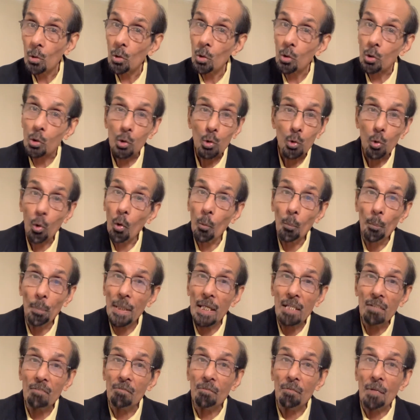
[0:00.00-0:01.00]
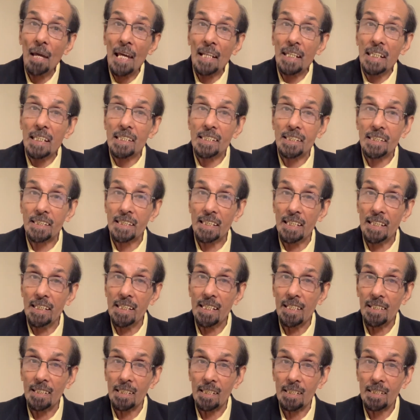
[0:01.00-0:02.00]
So be very
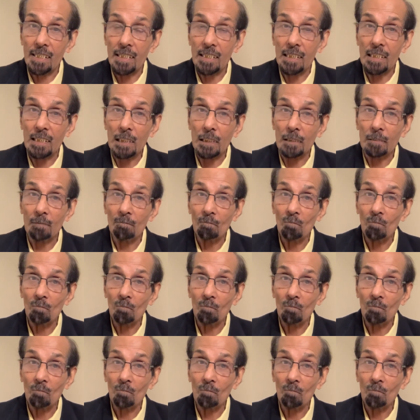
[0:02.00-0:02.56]
serious.